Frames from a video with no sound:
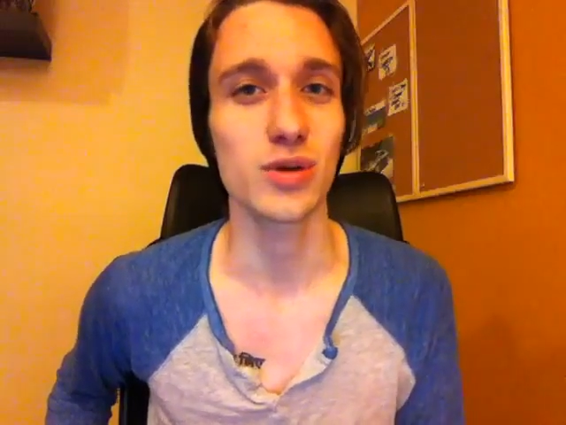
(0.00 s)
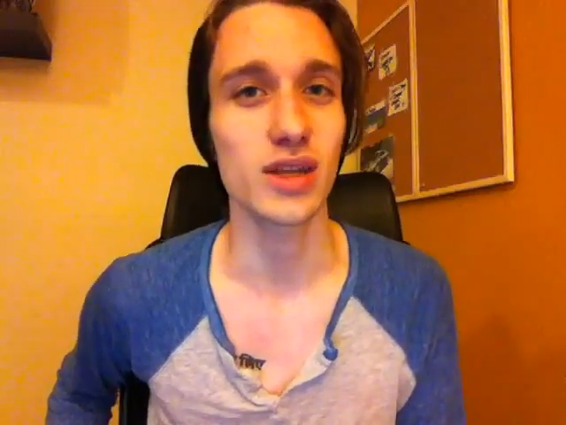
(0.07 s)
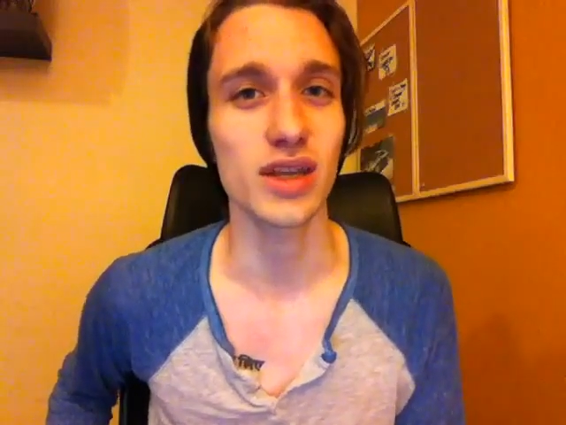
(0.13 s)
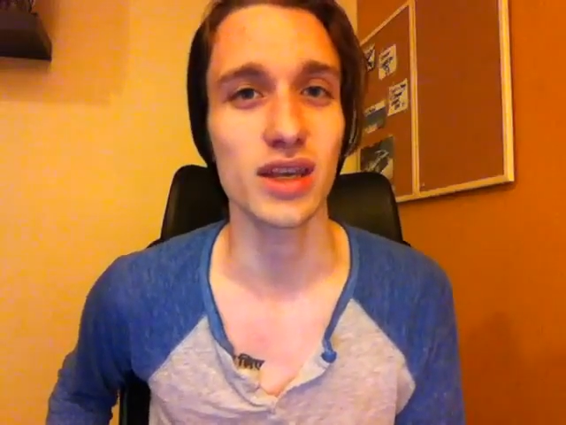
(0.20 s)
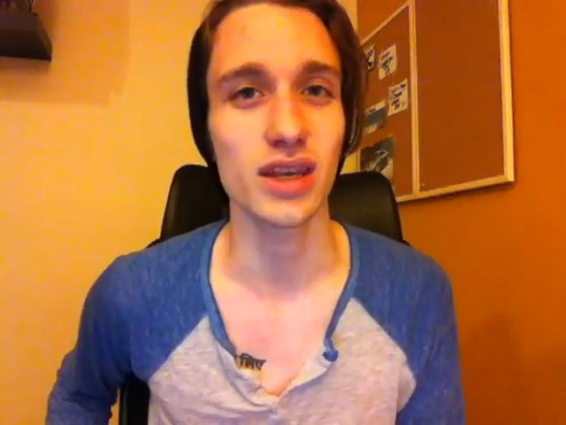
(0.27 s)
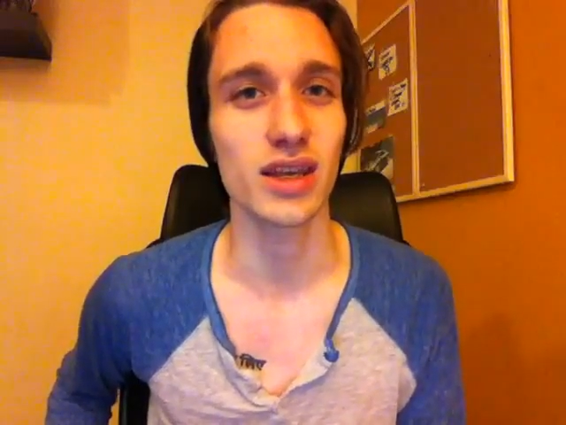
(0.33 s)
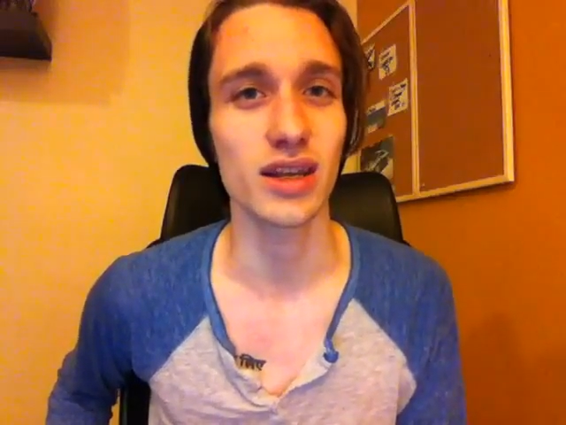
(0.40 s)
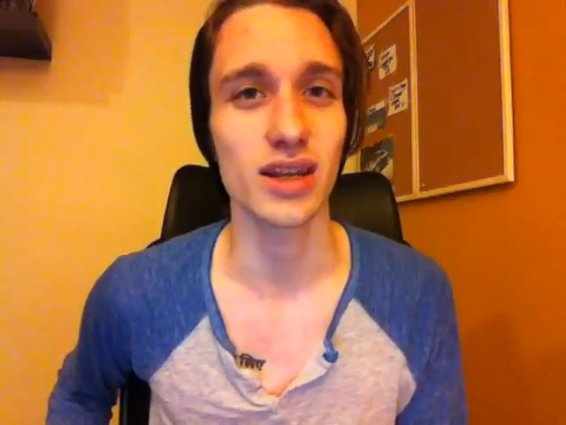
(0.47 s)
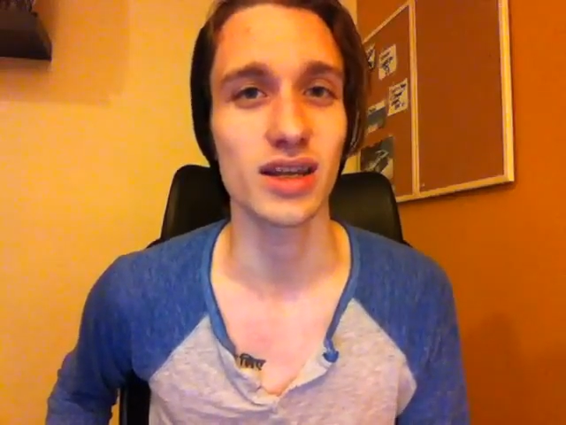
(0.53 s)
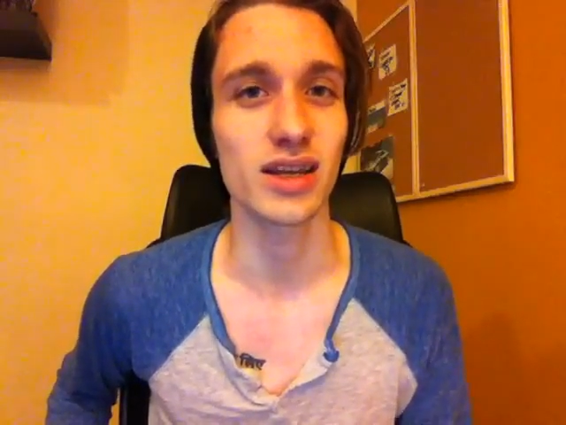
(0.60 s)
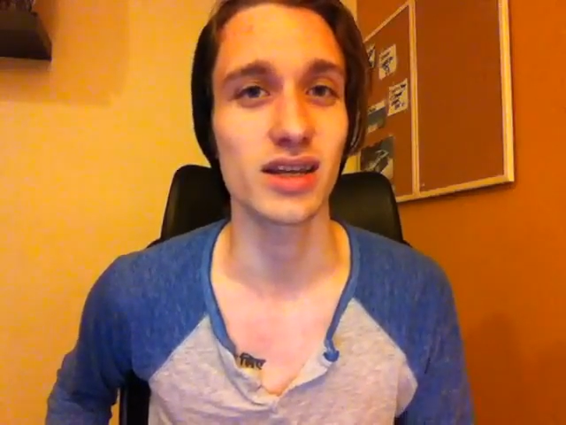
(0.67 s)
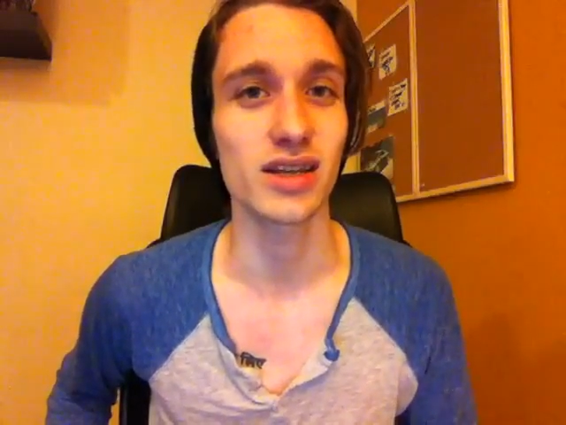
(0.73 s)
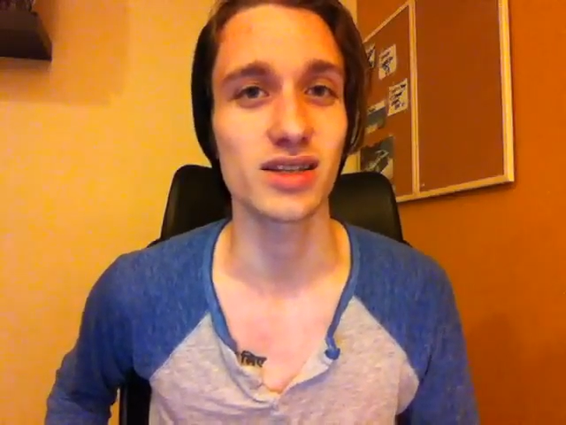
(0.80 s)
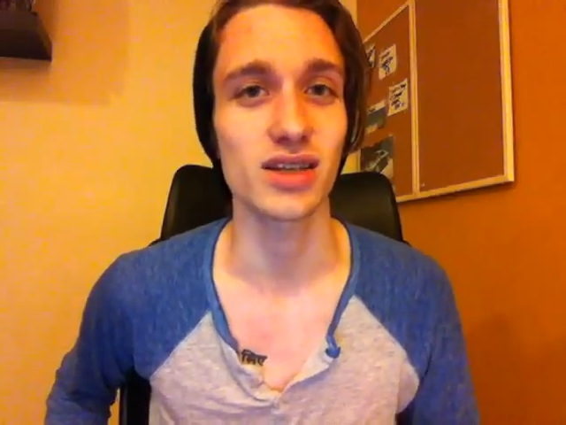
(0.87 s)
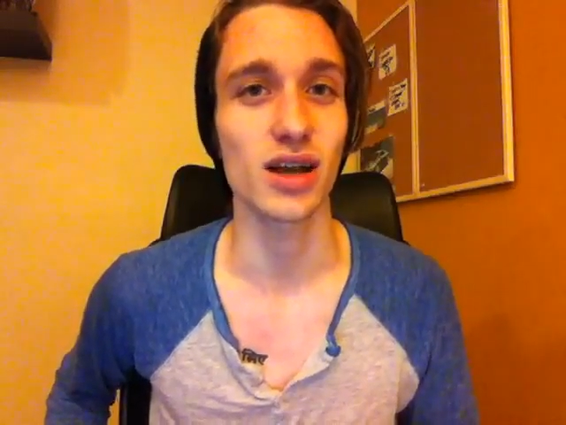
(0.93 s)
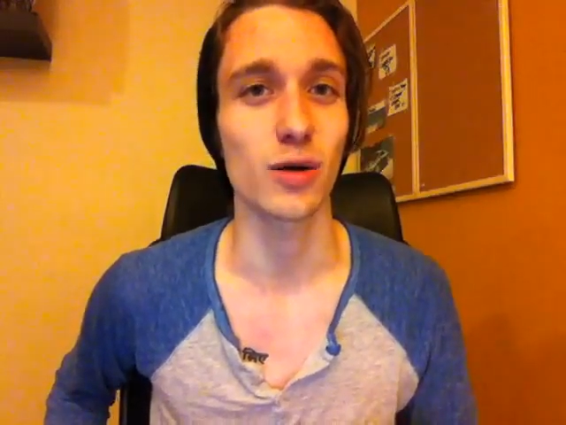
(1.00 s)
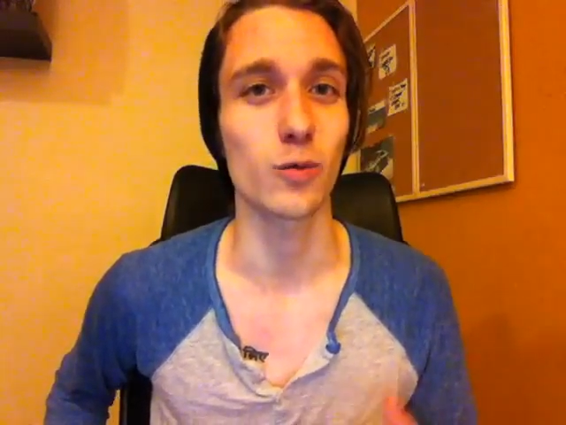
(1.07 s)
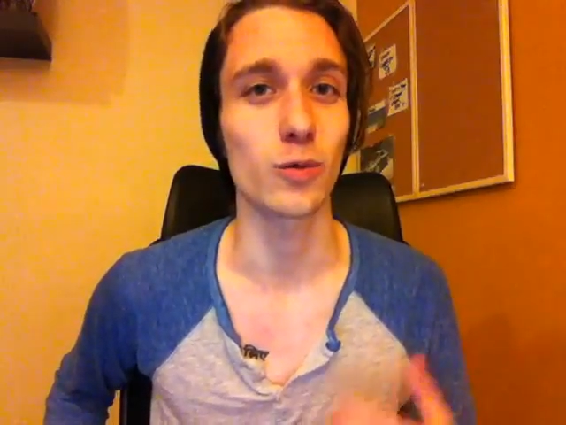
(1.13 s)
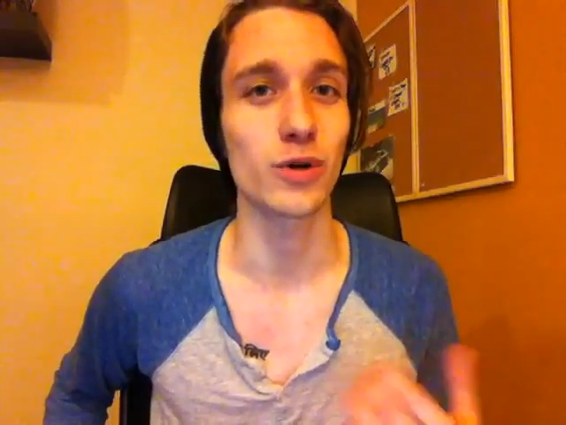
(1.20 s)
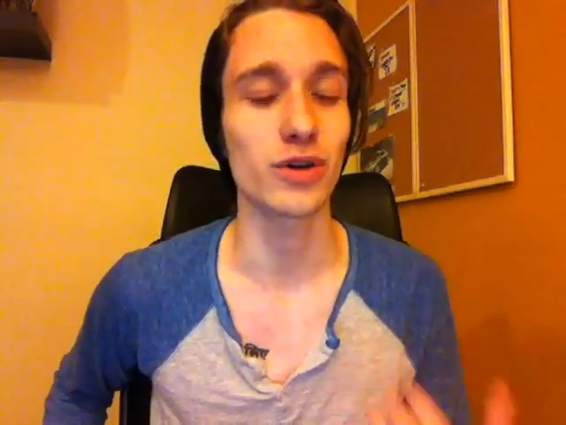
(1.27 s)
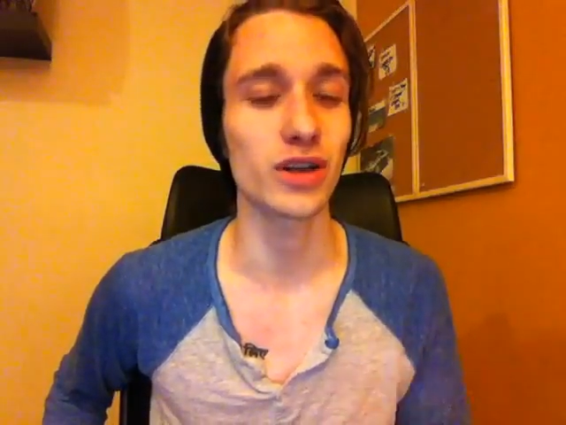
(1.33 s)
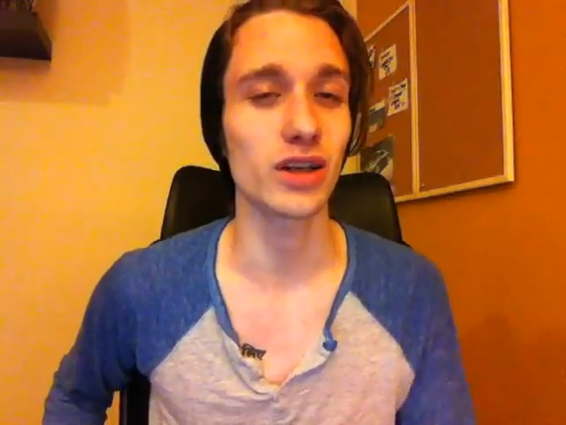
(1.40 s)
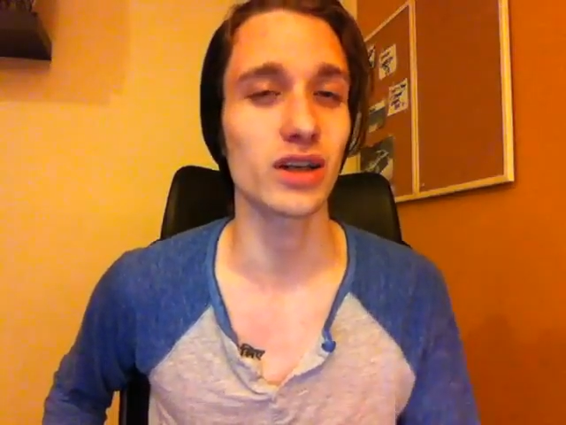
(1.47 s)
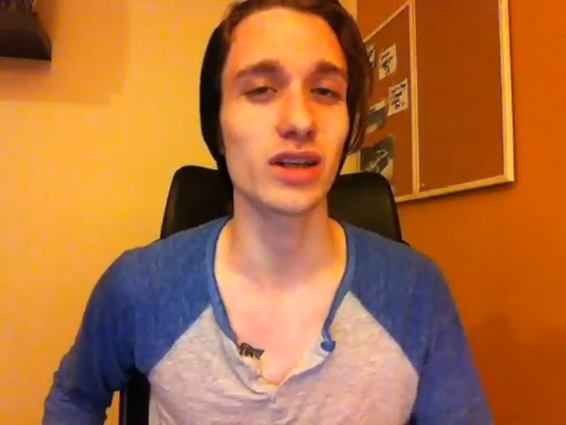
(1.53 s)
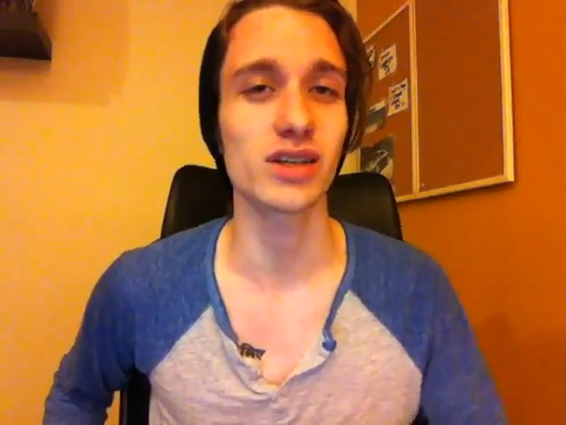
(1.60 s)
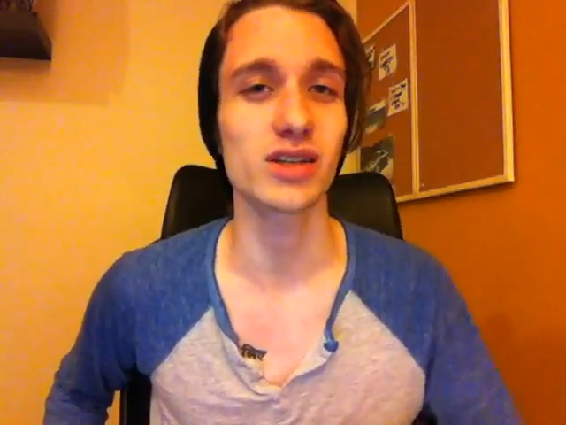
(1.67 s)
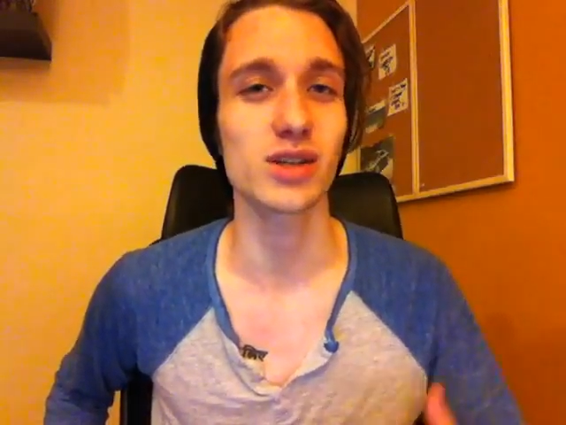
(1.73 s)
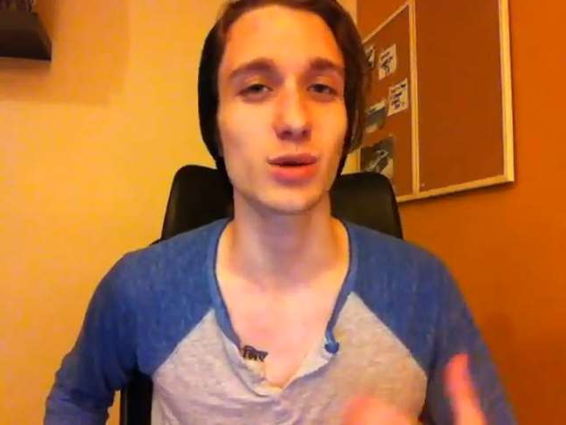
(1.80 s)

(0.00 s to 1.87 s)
need is a willingness